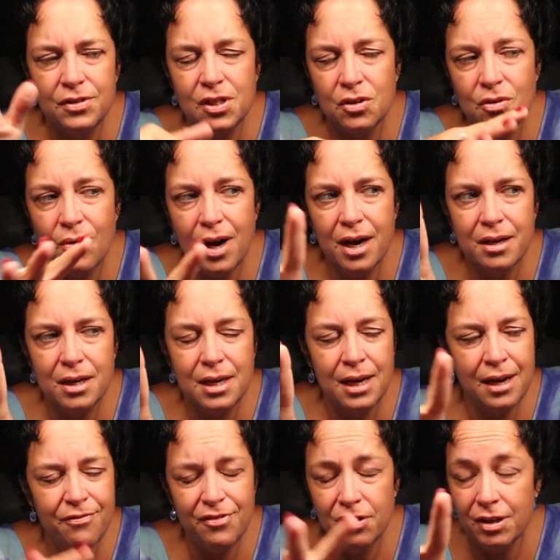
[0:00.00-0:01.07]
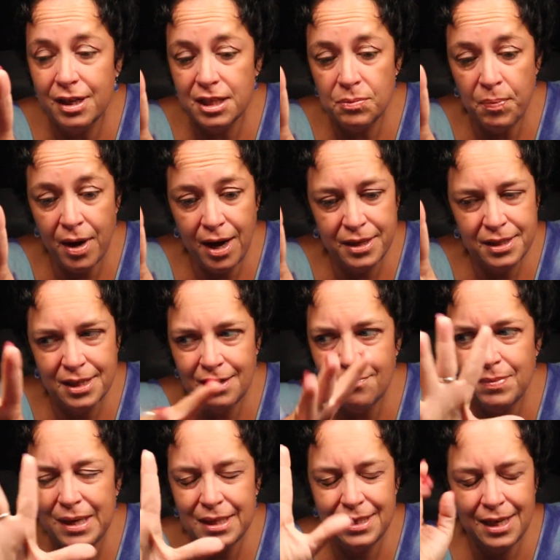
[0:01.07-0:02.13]
So you are going to, and I feel like it's positive
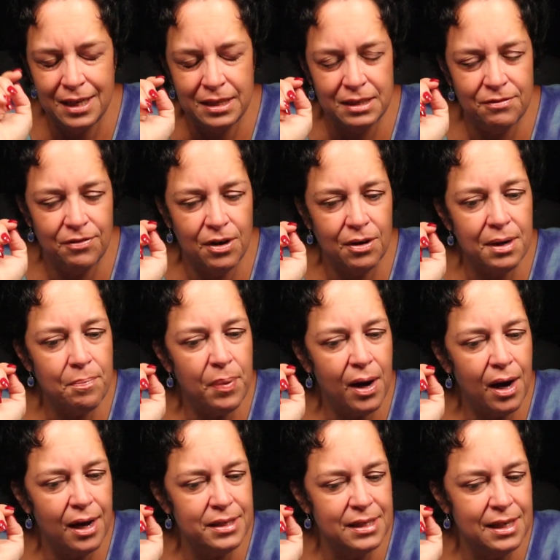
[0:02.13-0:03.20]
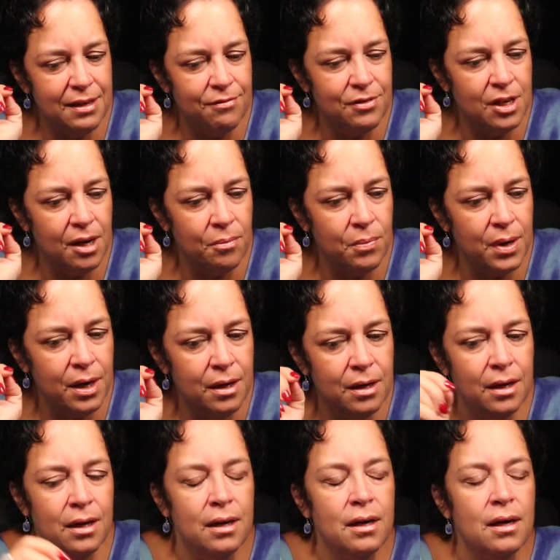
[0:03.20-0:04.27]
because it is a very positive number.